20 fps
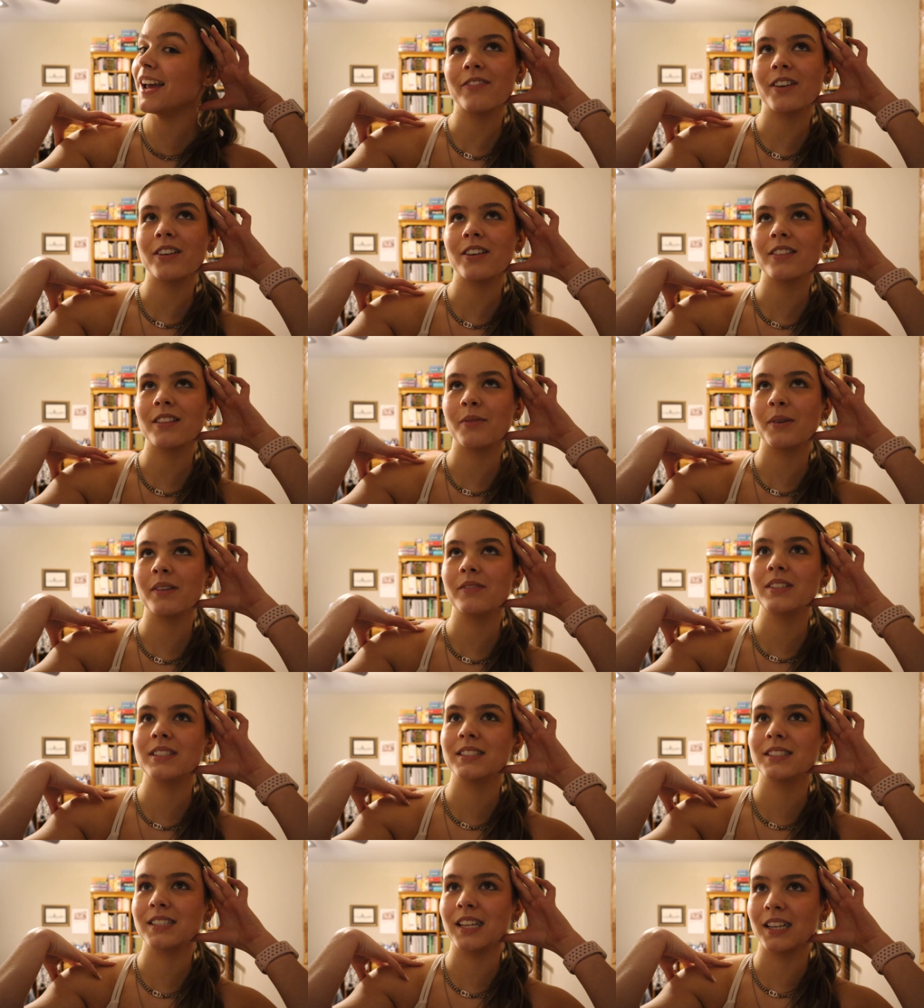I found out that we have
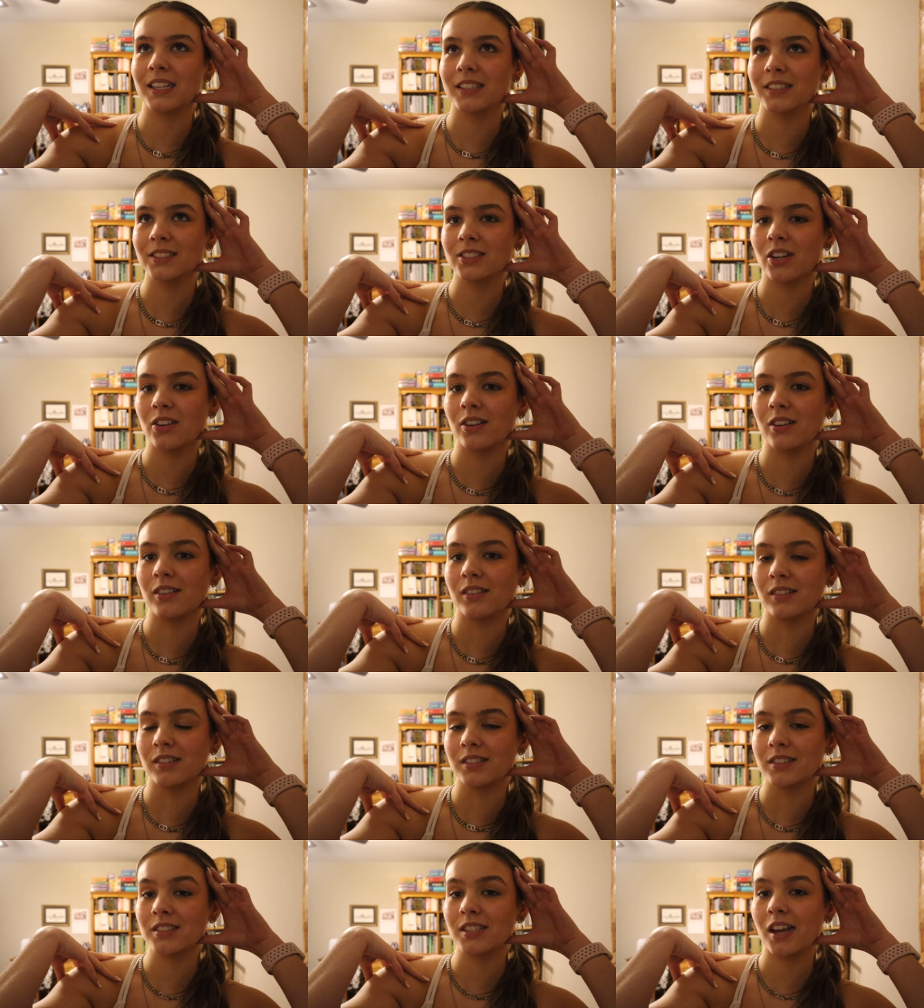a dance
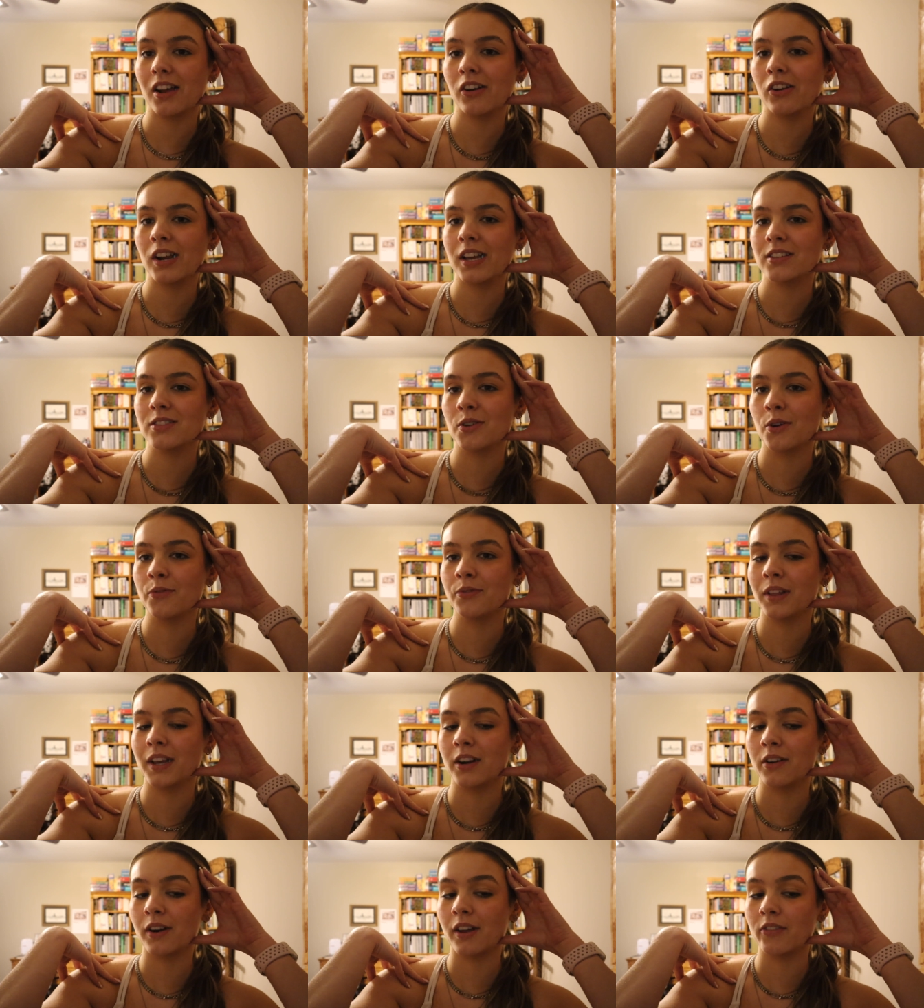on Saturday, so
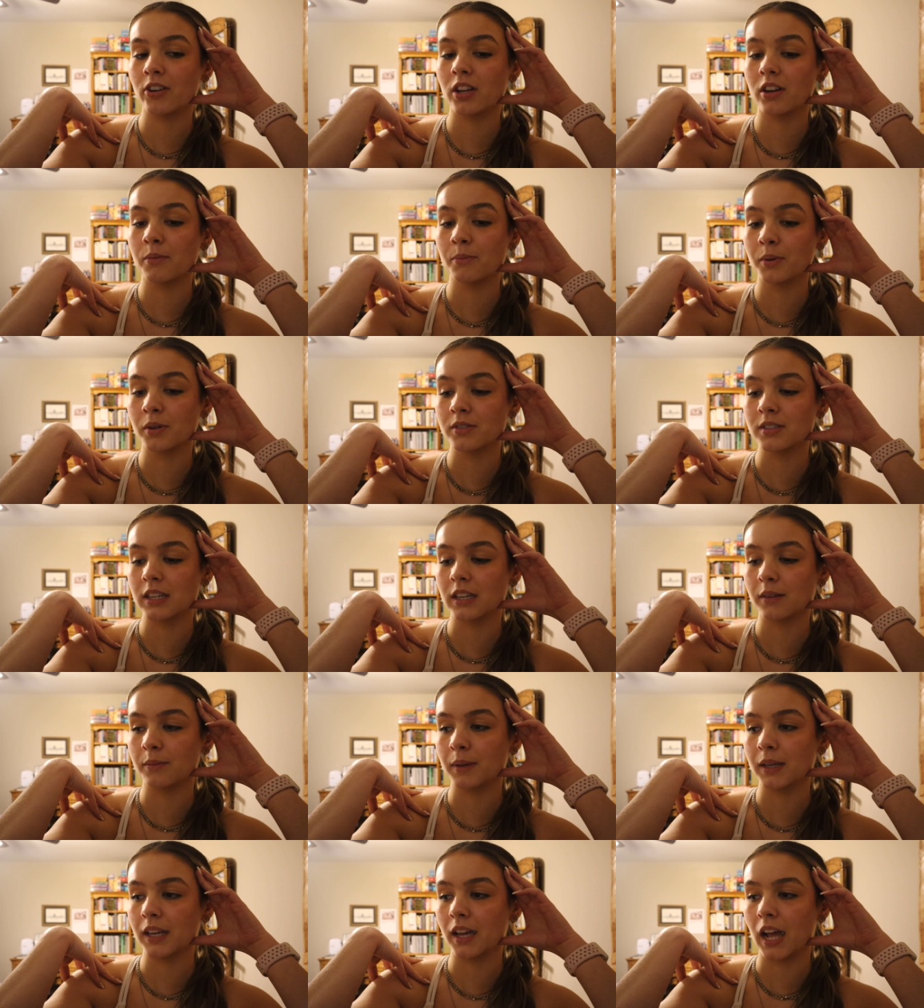hopefully I don't have a ton of
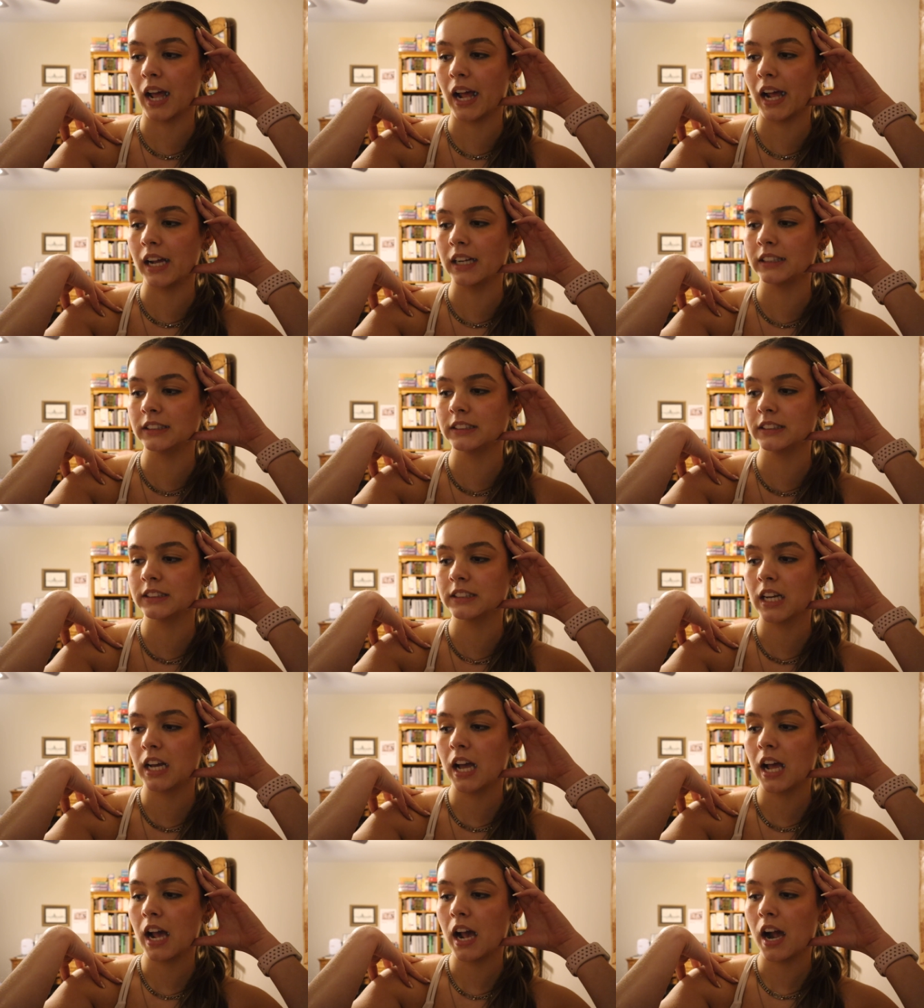bruising because
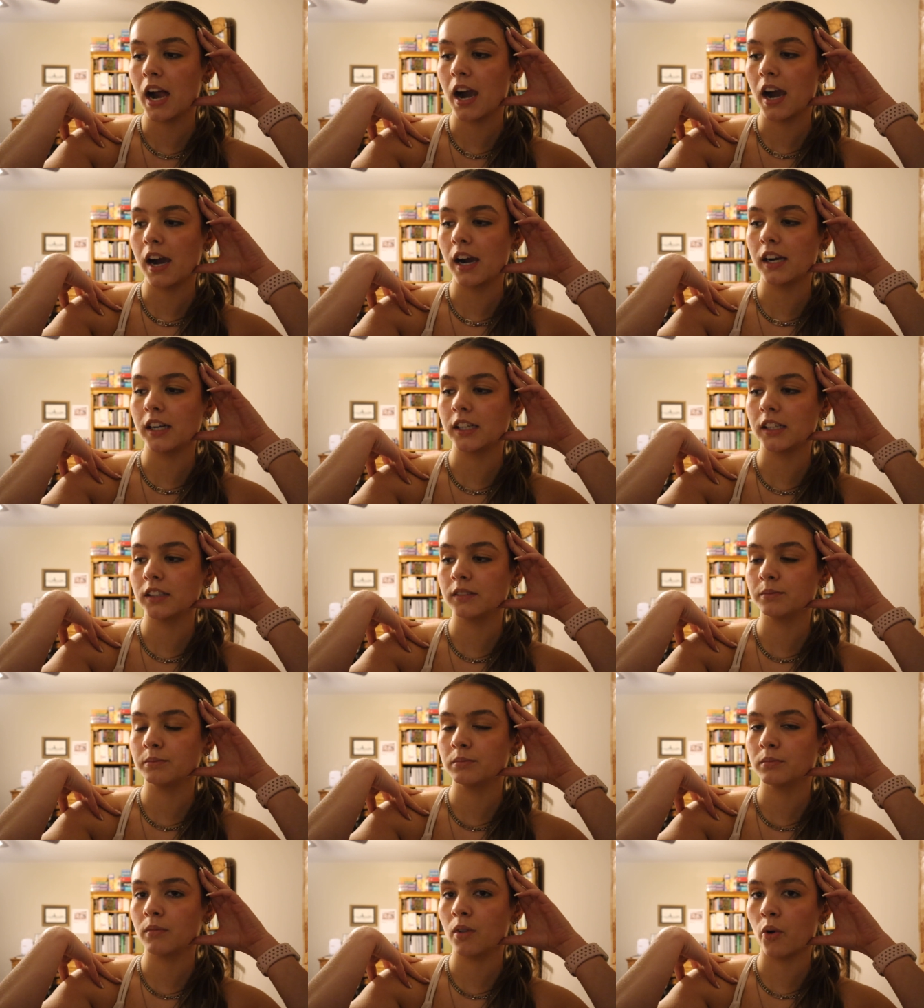
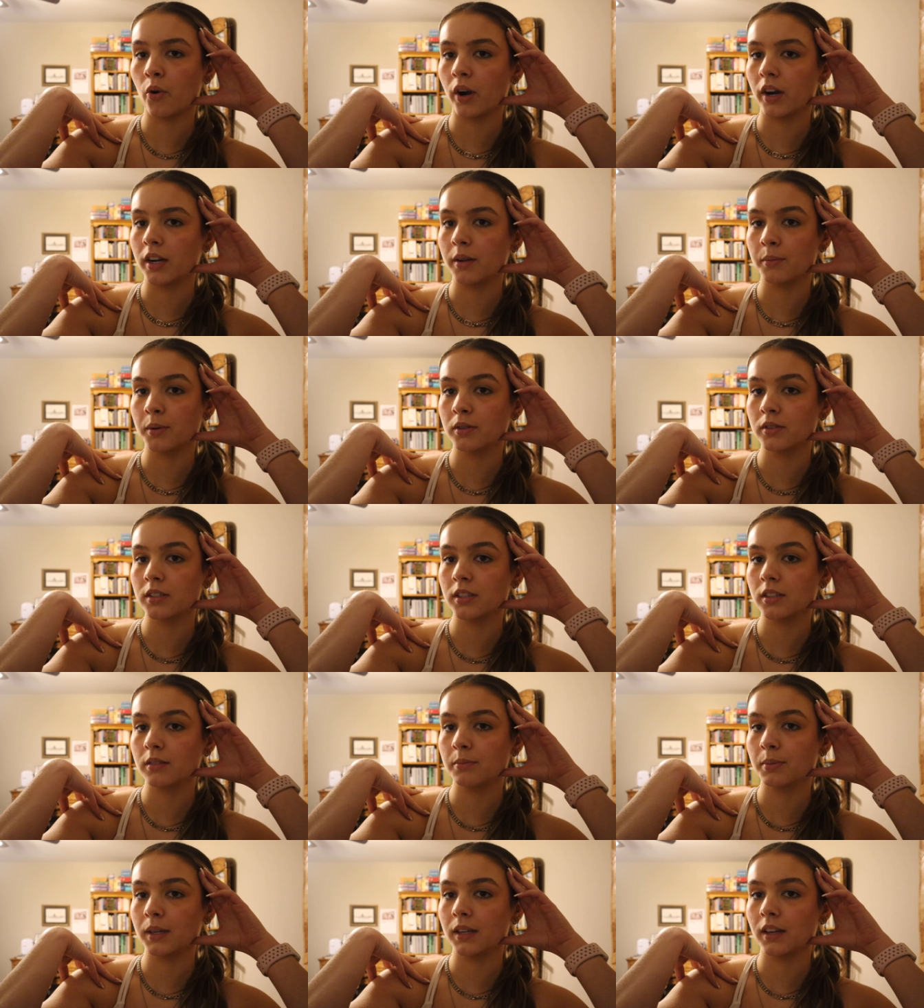or any
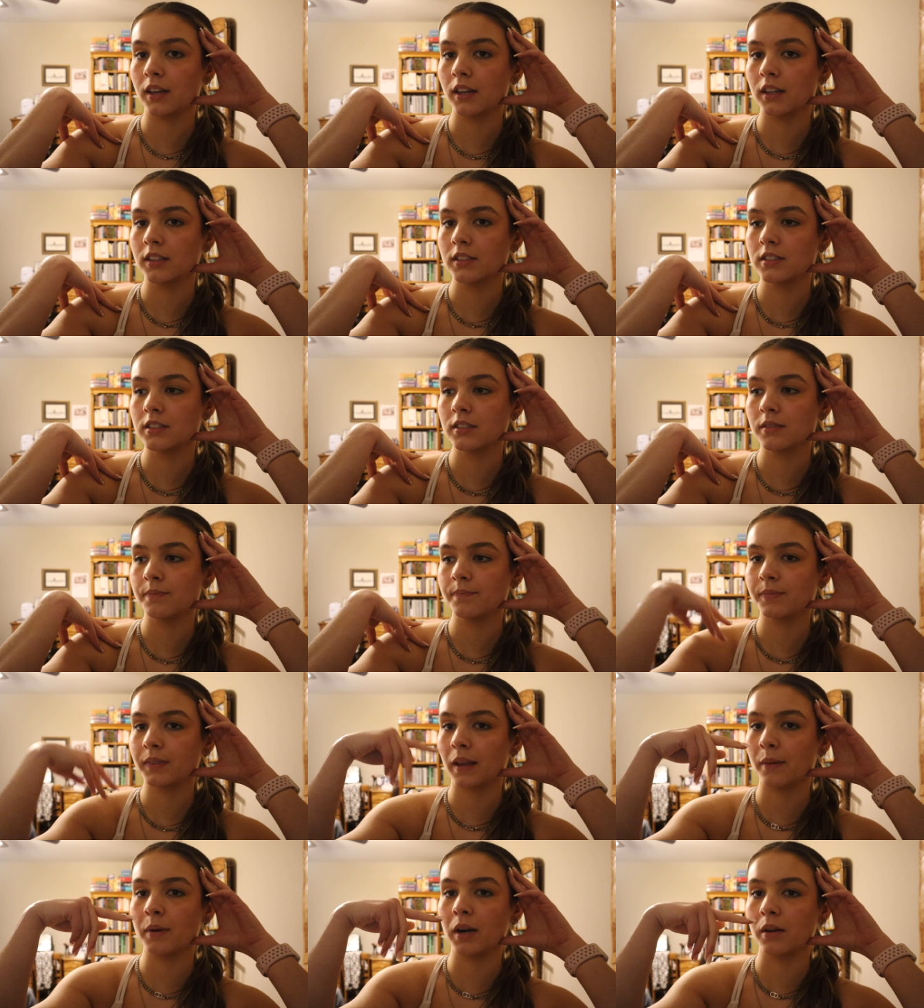bruising because
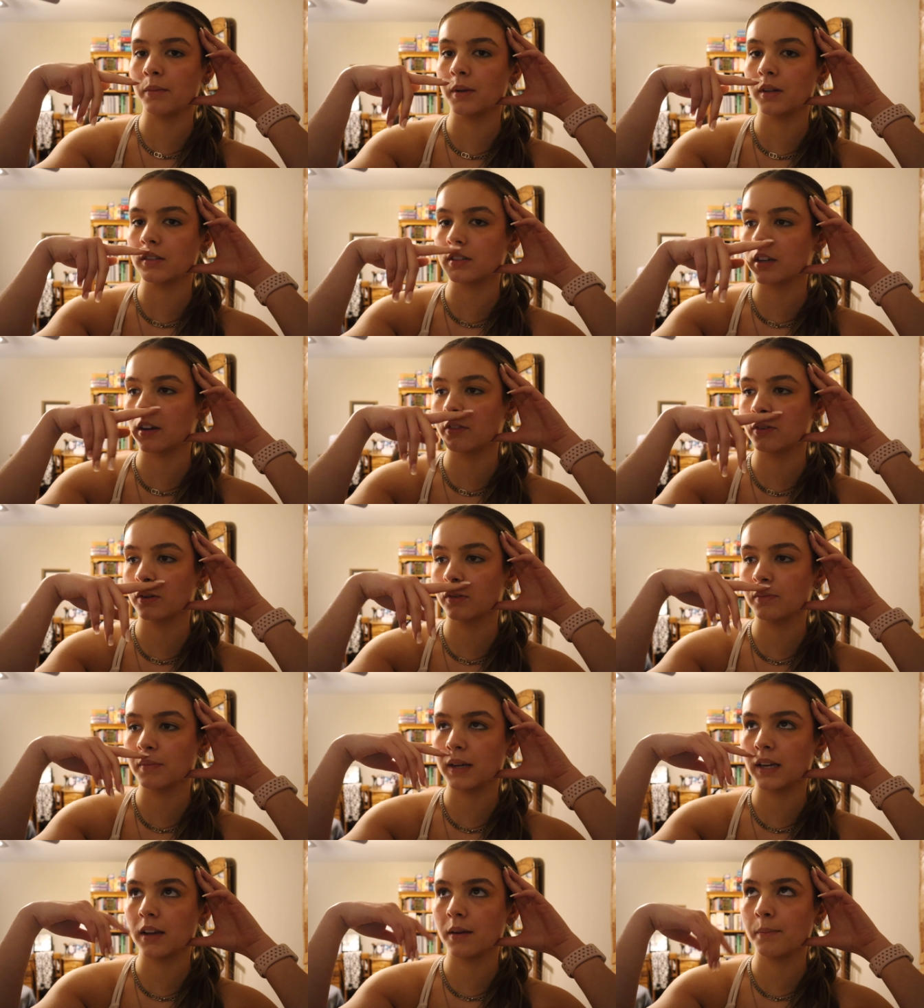I mean, I'll be able to cover it
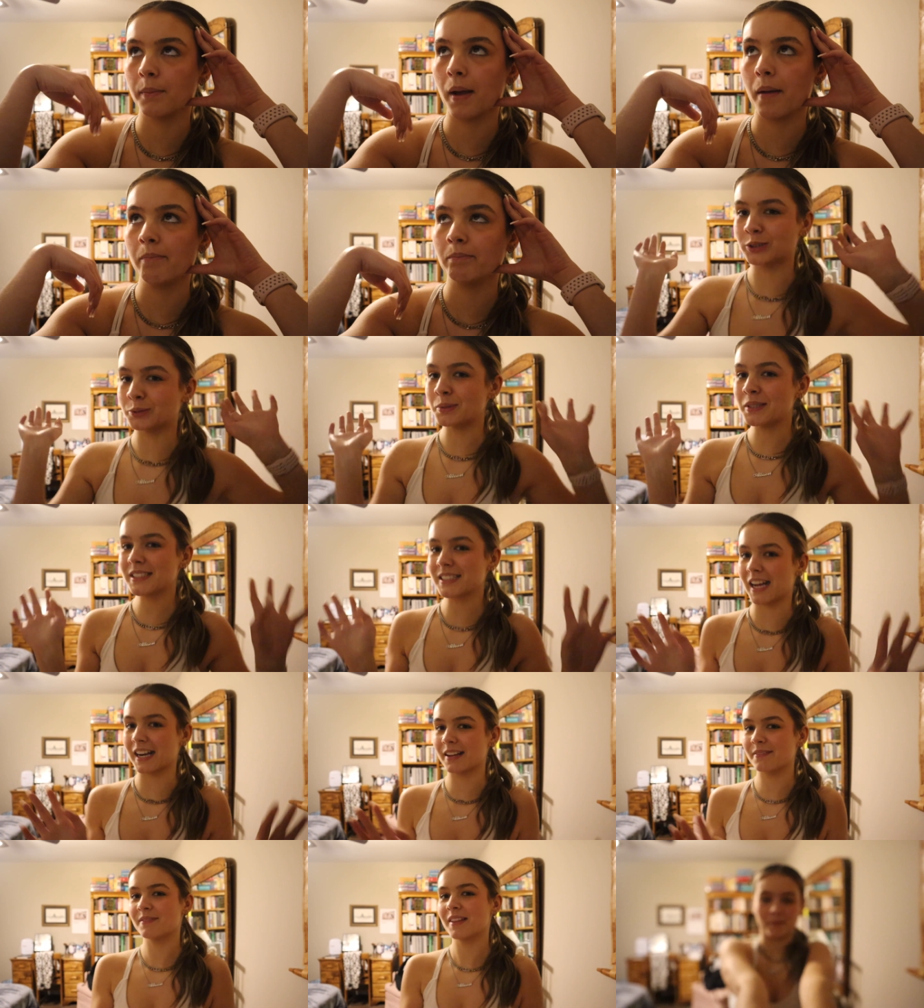with makeup, but super
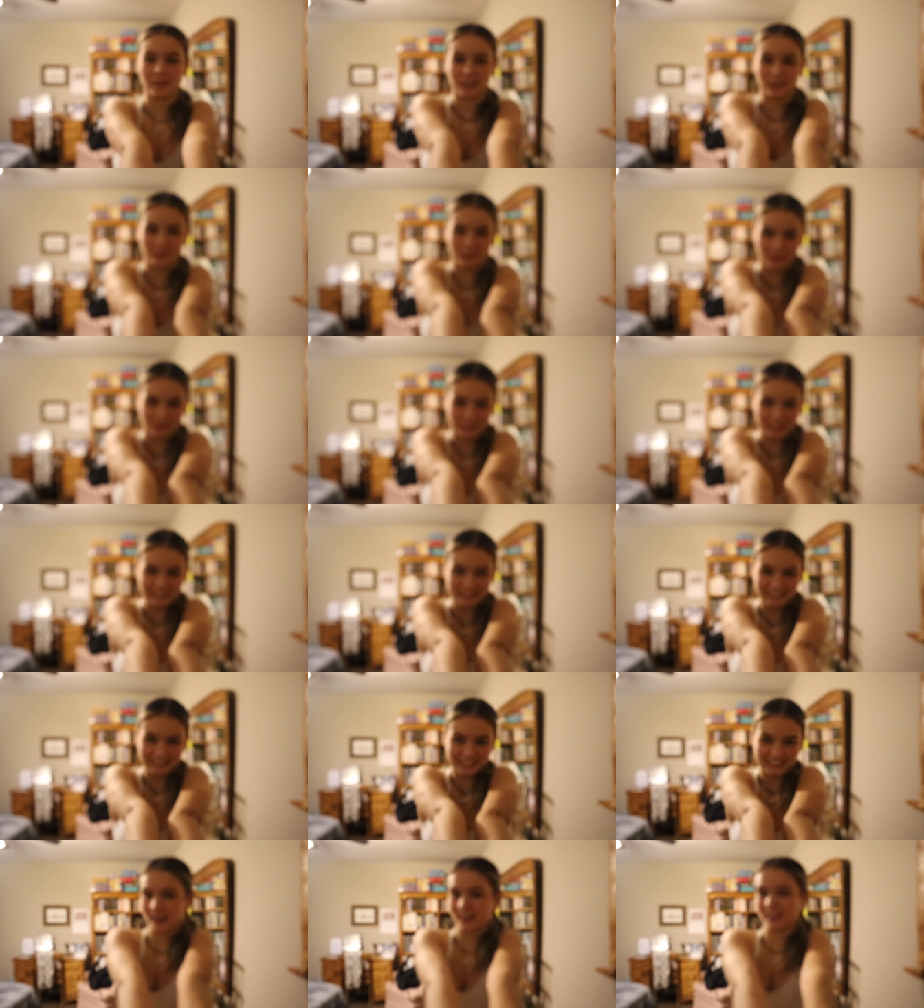excited. I'm a little nervous.